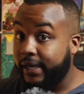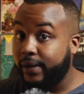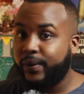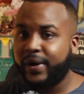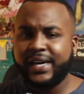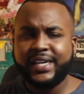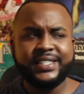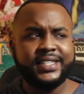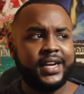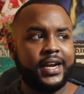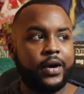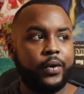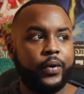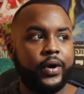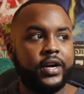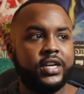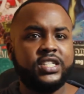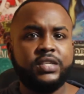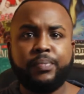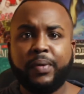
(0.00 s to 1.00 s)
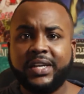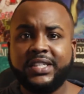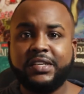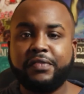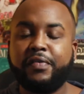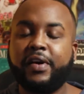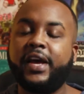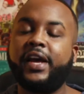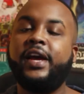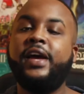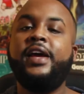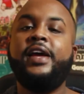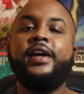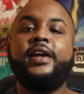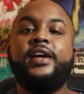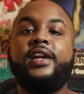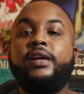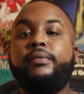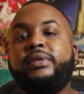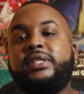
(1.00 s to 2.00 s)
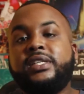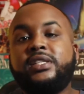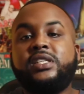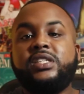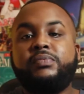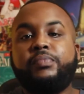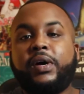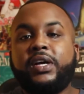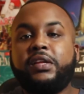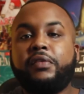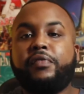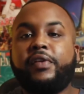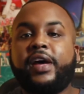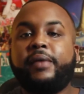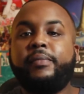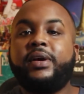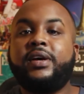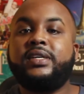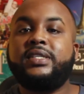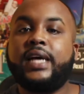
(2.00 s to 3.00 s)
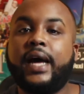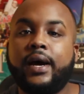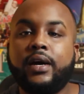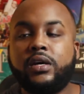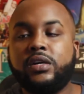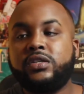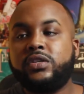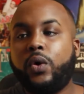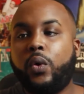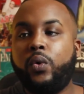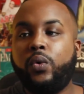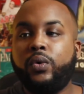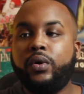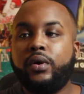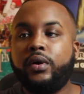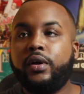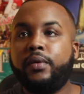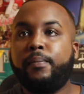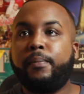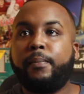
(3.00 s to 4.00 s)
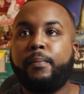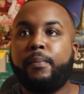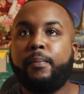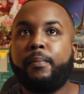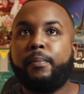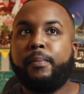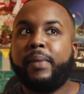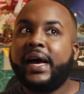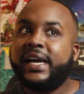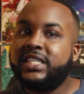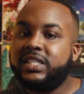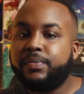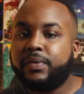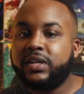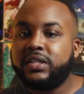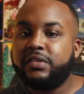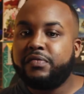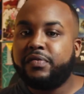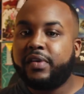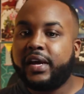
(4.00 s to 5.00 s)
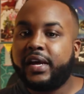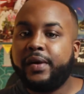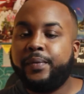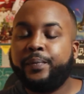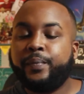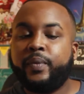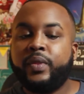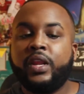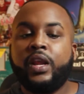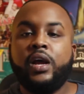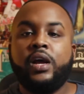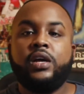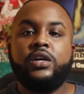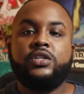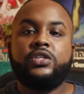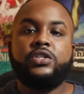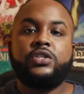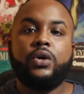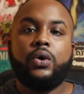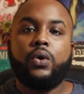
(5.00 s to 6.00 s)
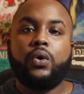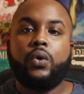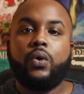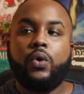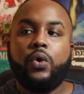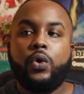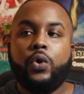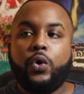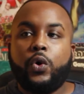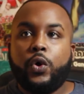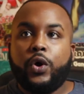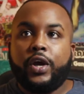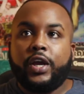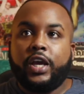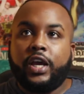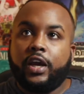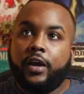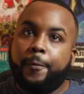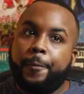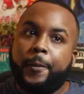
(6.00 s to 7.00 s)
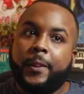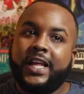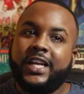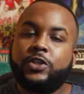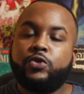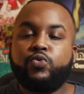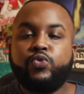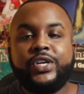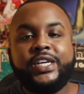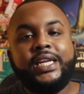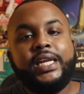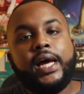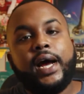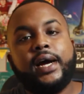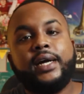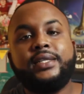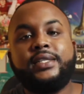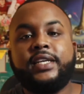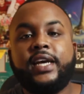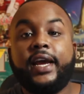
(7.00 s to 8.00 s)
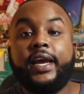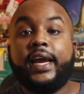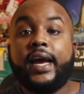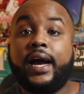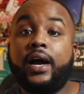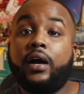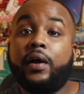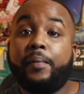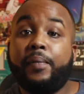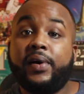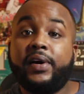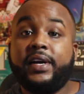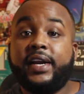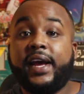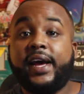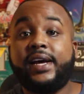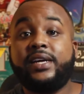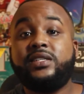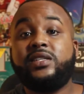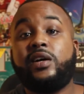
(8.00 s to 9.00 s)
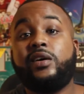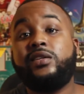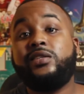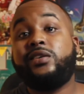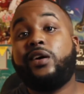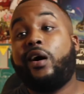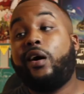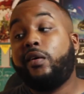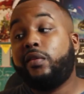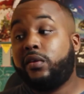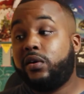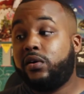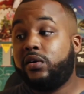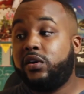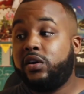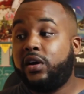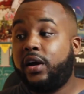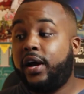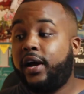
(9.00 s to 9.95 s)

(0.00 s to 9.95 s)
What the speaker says: Why did I say that word? Spotify. You're limited to Spotify because Anchor's owned by Spotify. So it's really hard to get your Anchor podcast onto other